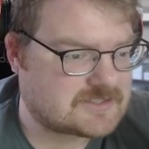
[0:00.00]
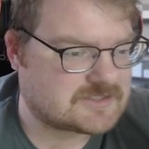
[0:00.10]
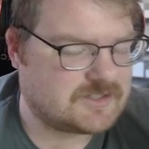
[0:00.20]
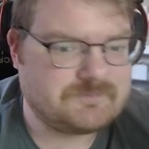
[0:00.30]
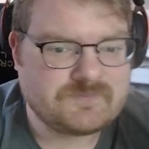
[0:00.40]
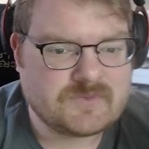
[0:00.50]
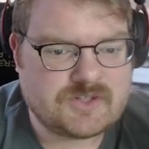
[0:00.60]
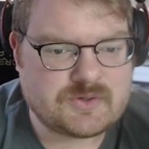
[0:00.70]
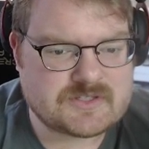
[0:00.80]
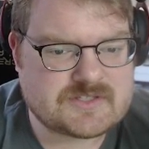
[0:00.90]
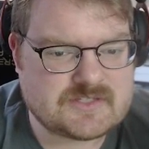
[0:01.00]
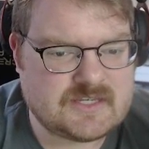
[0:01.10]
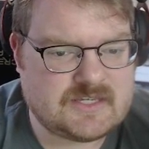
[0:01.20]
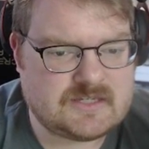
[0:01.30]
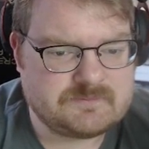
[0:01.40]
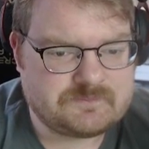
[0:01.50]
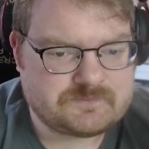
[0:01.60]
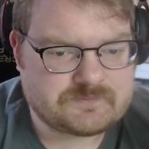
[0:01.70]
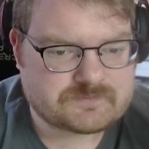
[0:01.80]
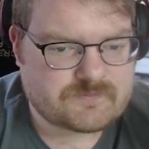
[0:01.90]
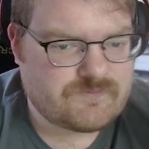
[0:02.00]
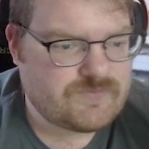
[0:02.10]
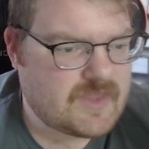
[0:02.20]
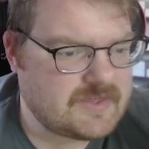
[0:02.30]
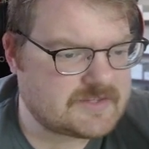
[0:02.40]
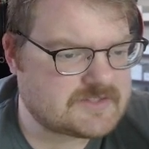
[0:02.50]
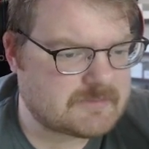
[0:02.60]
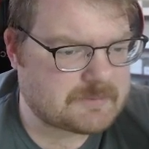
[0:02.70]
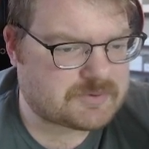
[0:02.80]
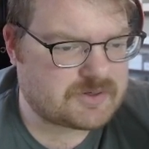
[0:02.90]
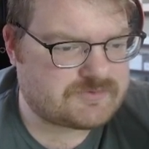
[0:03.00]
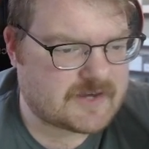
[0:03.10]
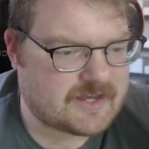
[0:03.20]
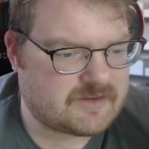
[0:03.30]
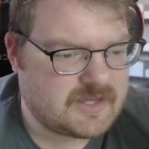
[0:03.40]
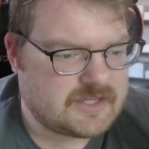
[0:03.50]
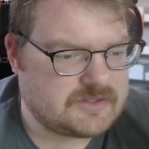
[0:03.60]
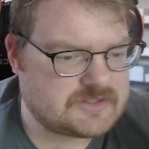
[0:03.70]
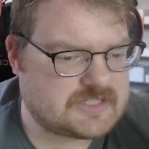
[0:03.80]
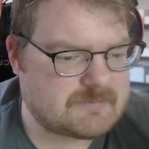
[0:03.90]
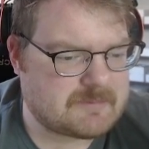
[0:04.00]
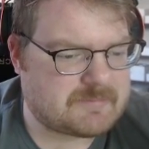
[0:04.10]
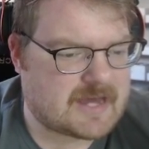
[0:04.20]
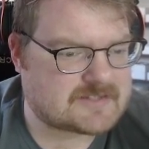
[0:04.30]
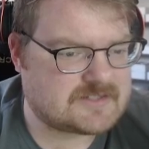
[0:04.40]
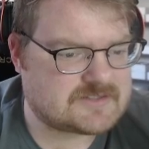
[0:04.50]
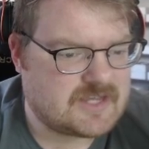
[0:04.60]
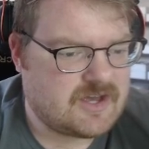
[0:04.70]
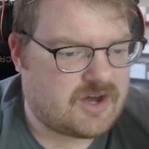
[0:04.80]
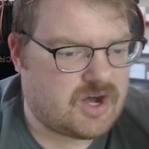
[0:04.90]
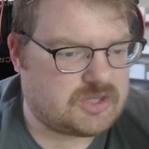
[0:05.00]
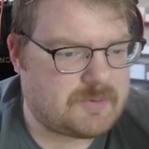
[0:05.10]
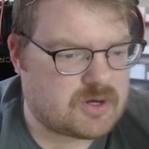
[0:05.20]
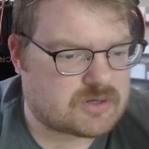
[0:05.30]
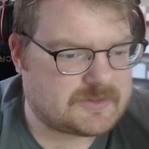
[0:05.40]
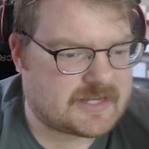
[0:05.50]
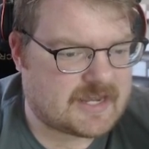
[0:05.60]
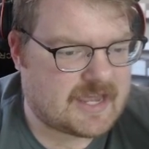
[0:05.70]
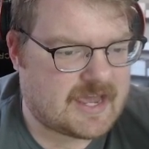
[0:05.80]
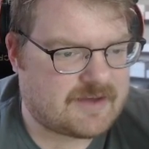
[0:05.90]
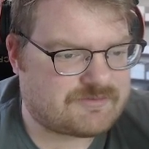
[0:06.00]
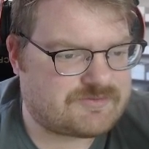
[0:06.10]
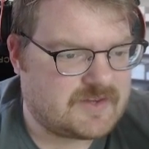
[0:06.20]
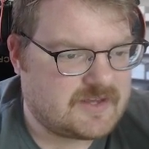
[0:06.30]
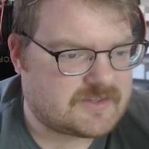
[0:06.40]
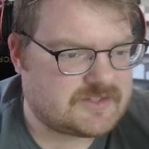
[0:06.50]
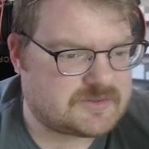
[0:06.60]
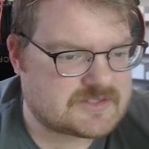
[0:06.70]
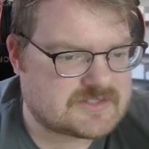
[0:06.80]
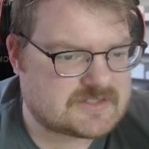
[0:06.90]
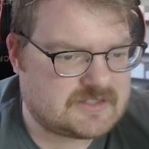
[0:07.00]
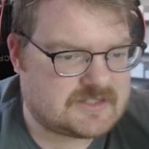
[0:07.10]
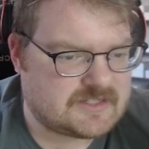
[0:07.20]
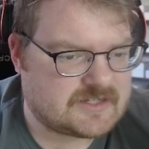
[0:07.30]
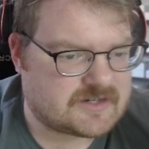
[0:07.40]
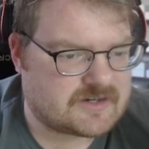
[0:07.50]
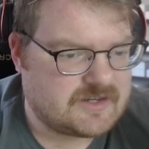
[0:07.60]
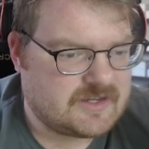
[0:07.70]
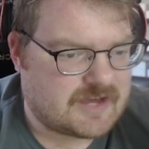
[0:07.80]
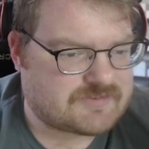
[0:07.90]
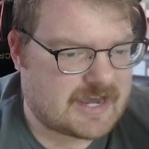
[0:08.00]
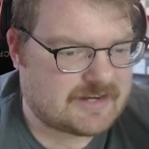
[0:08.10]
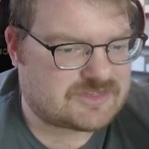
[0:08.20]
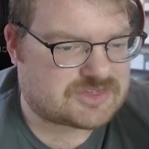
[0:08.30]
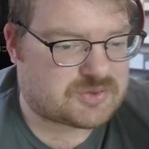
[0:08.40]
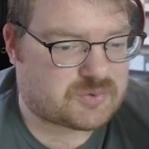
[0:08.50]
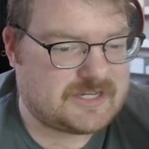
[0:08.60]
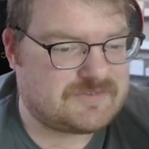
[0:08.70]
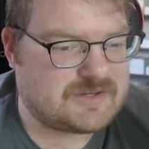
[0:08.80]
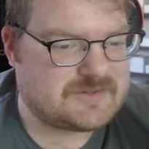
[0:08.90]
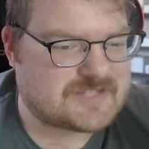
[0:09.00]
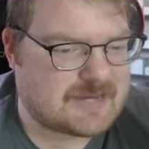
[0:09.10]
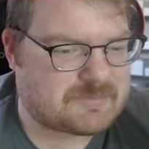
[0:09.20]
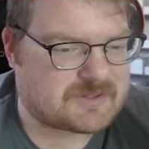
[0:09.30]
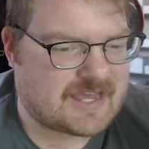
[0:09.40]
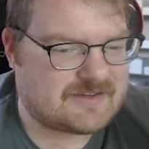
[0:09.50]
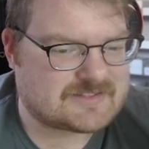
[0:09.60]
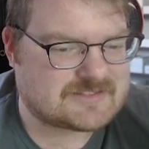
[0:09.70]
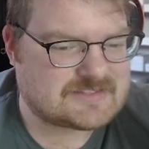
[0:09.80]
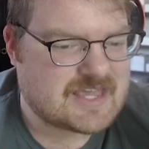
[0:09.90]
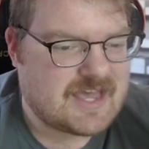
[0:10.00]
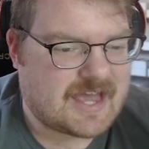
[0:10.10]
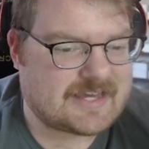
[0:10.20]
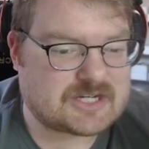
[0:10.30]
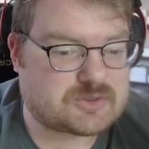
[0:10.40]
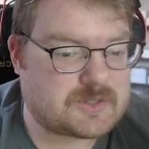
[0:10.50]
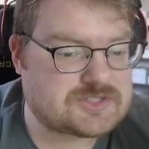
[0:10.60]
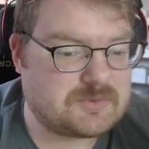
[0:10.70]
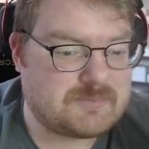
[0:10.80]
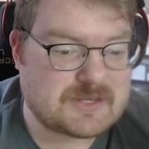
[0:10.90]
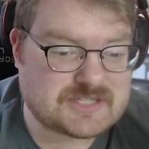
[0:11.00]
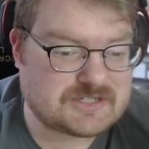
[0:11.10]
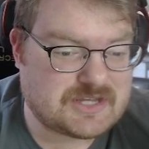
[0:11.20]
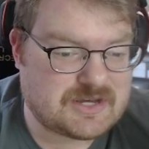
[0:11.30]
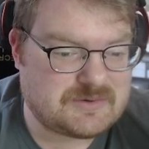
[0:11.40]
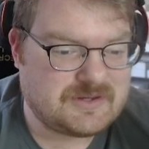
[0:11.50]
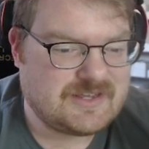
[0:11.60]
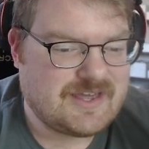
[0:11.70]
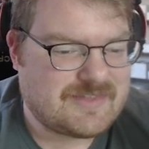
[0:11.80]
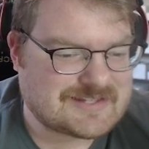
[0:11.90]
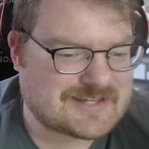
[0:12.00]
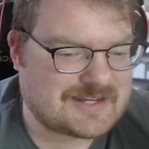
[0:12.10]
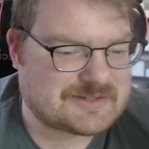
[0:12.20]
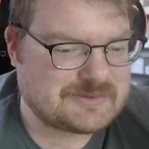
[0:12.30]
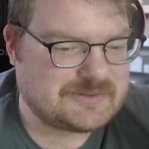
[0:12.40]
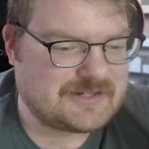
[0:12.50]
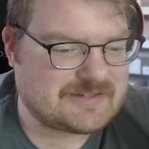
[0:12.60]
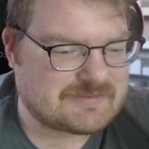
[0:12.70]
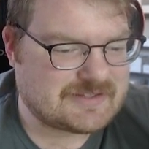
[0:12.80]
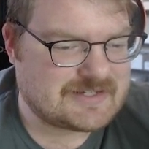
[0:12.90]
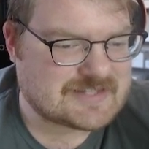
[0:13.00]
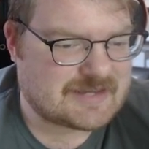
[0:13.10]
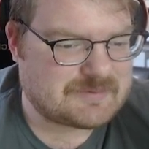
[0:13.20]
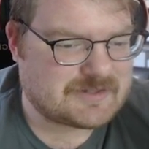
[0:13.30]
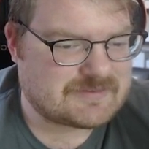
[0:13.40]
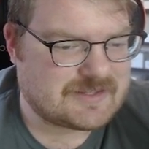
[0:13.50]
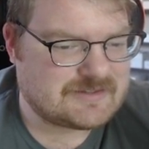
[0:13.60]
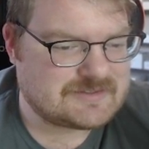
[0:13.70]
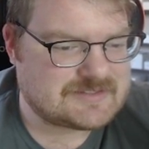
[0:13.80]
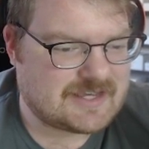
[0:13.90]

So you can see, I think it's in my profile. You can see in my boxes all the Pokemon that I have that you can see here. I've got 3 of those Hyper Galaxies. I got a Crystal Missing No. That's kind of cool. I didn't realize I had one of those.